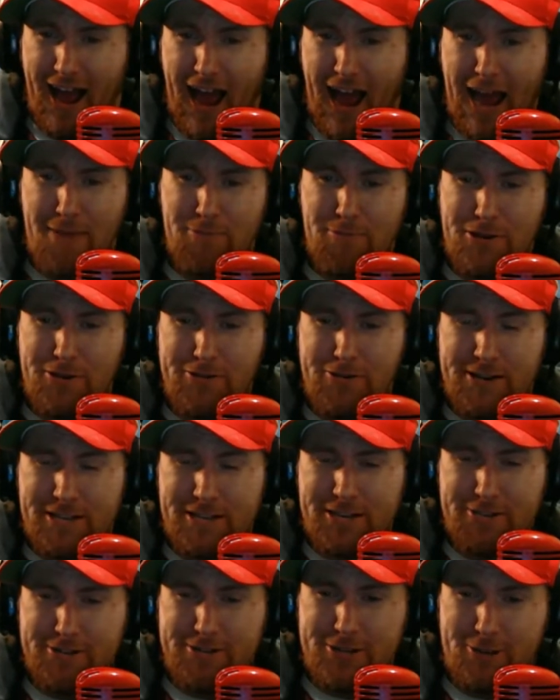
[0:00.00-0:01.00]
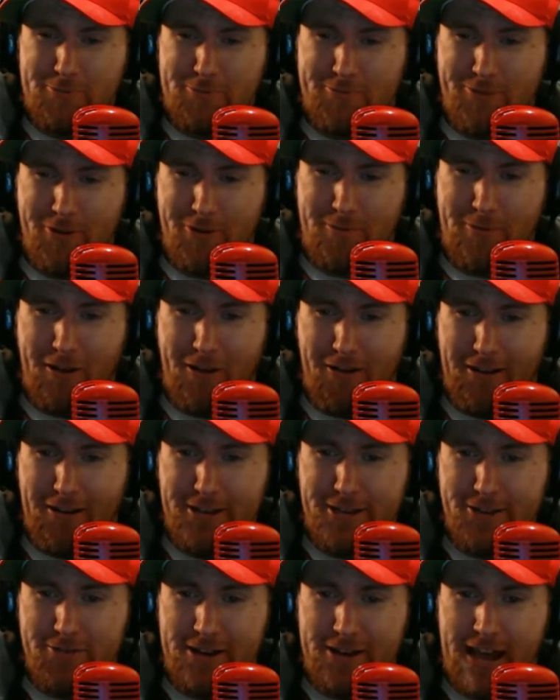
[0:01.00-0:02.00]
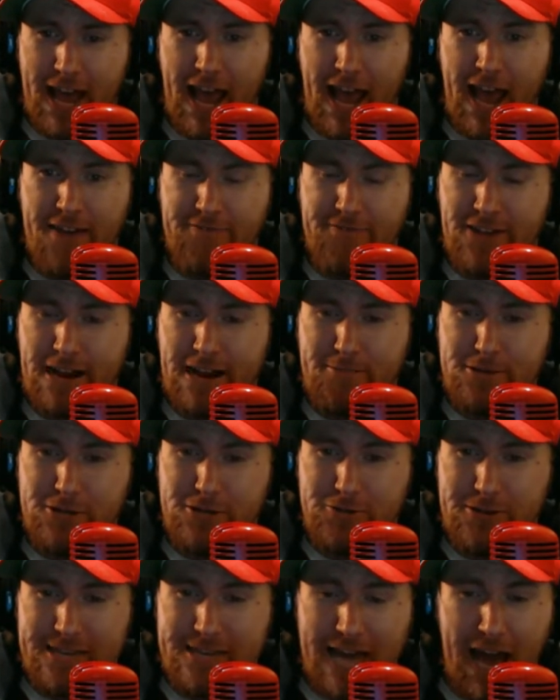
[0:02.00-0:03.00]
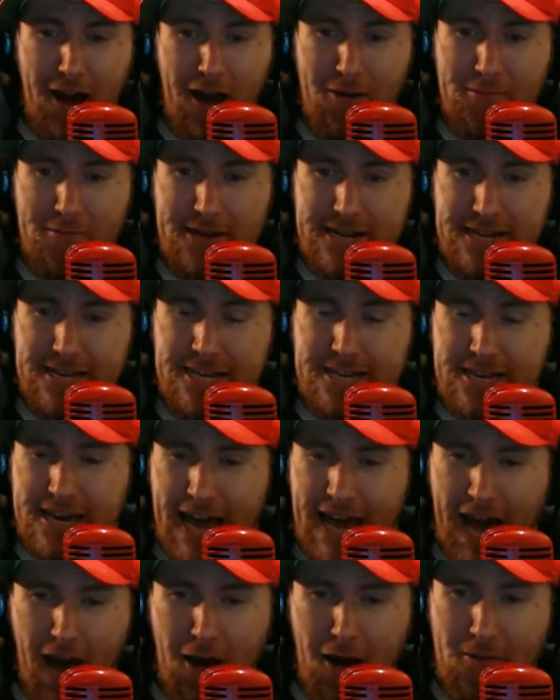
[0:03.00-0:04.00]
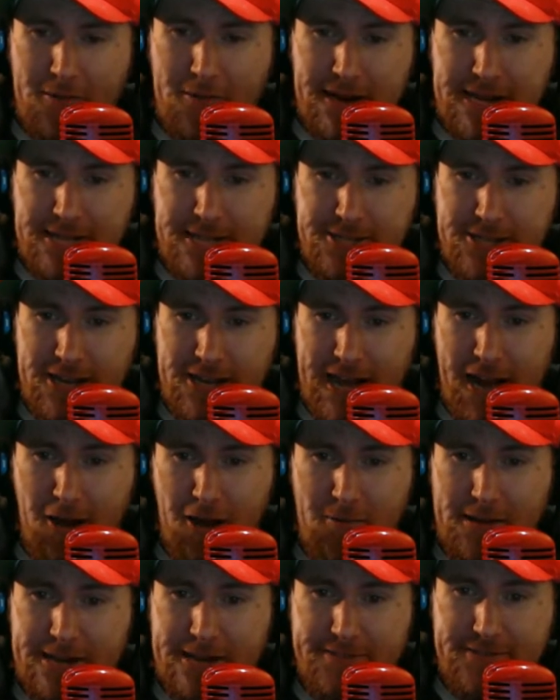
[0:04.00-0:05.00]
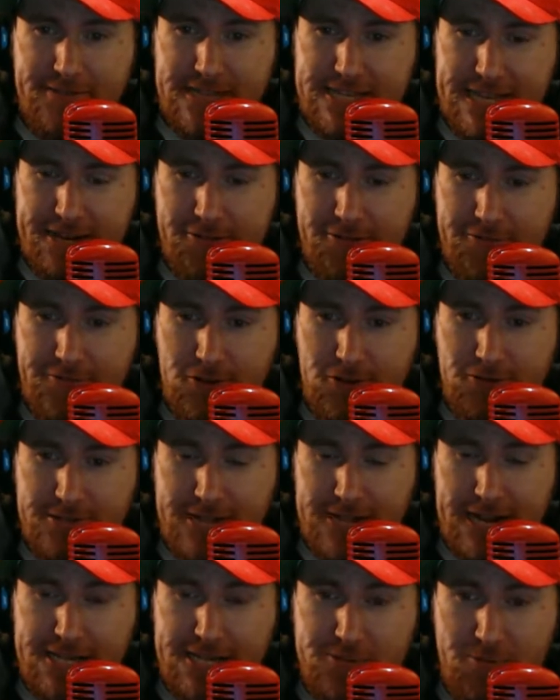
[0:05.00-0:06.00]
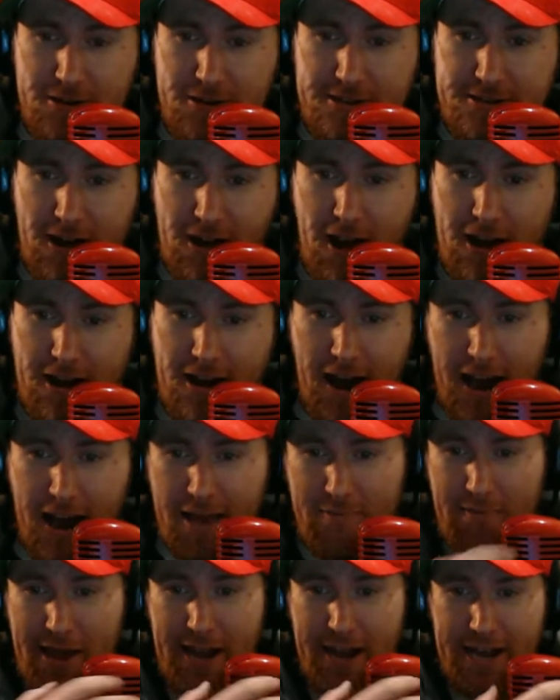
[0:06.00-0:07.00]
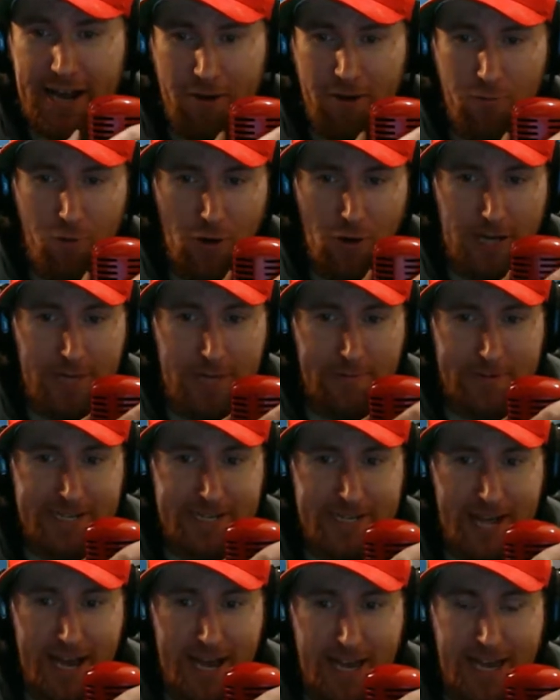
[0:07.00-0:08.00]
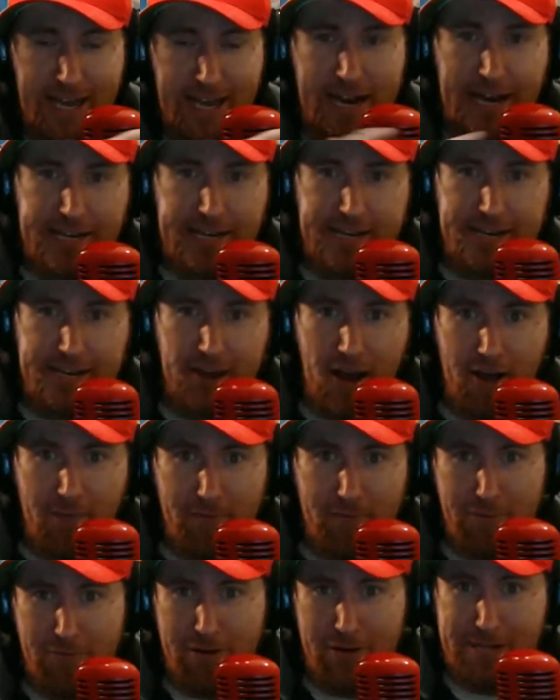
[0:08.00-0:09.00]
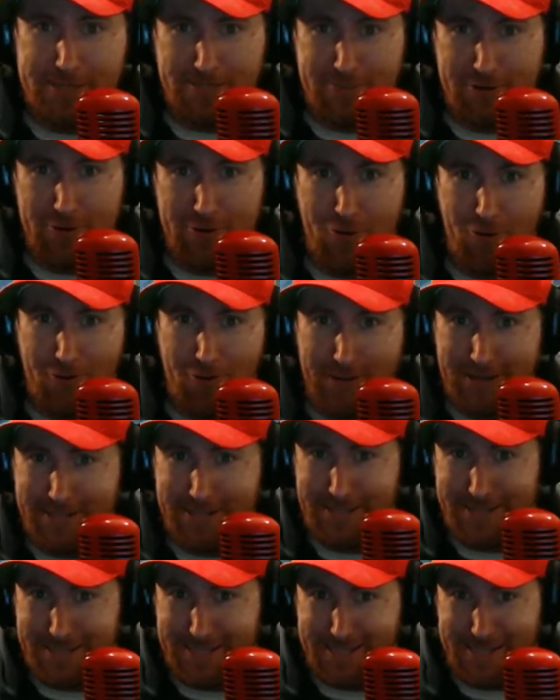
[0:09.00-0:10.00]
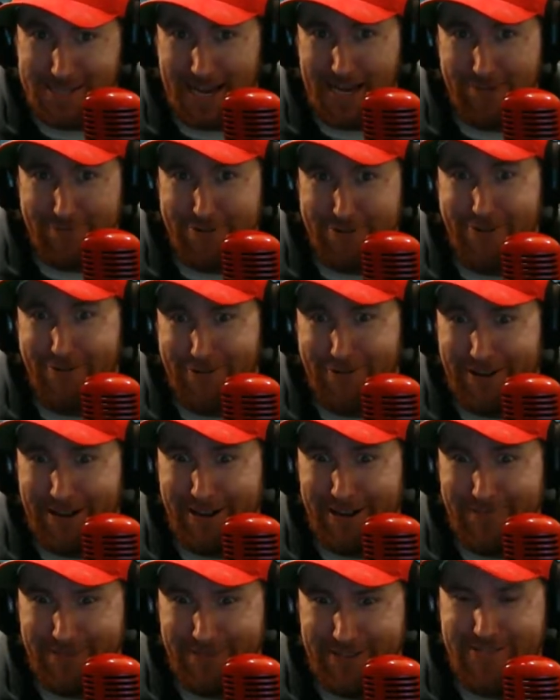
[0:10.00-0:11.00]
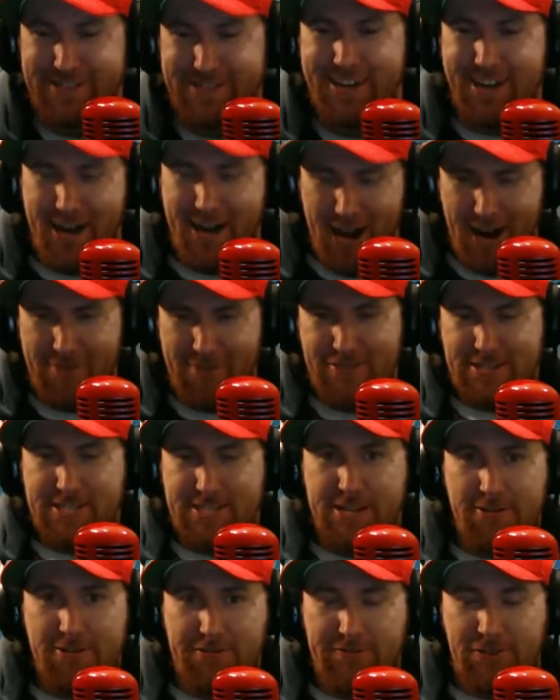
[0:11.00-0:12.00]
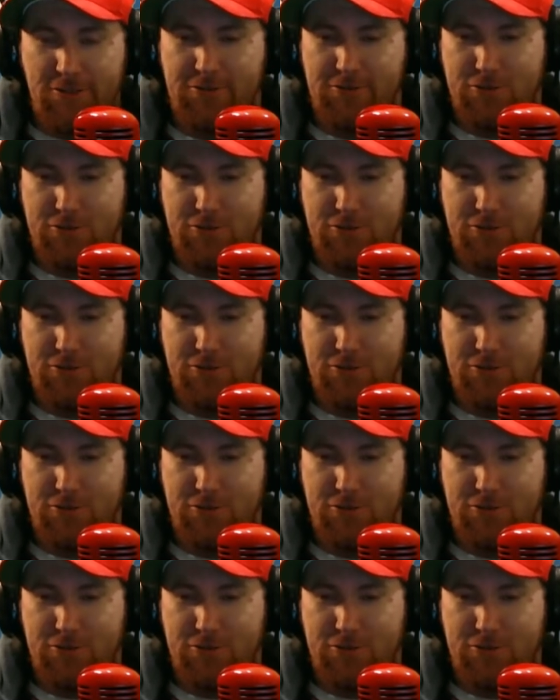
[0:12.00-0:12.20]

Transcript: I've been doing YouTube for about a year and a half, and I've been doing how many, how many, t- how many of these interviews? And I swear to God, I made a rookie mistake, and I did not press record. This is the second recording of this of this interview.